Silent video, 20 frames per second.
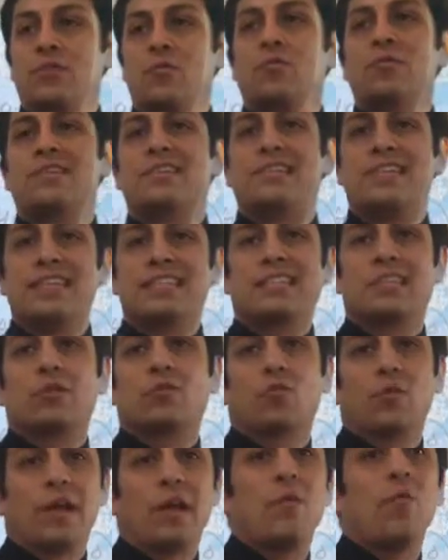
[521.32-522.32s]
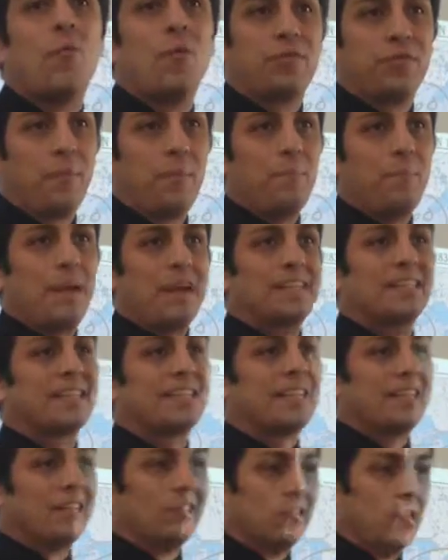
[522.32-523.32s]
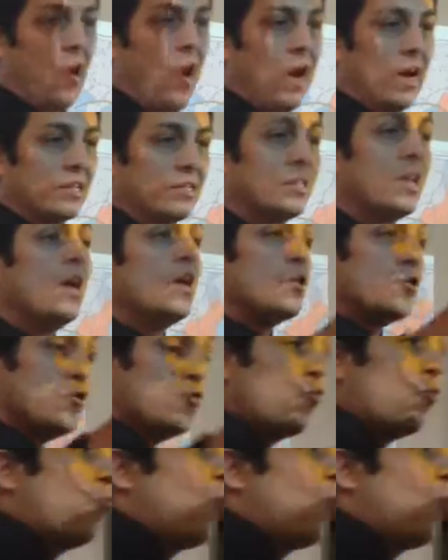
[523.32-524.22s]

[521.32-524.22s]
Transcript: to disagree with the Mexican laws. You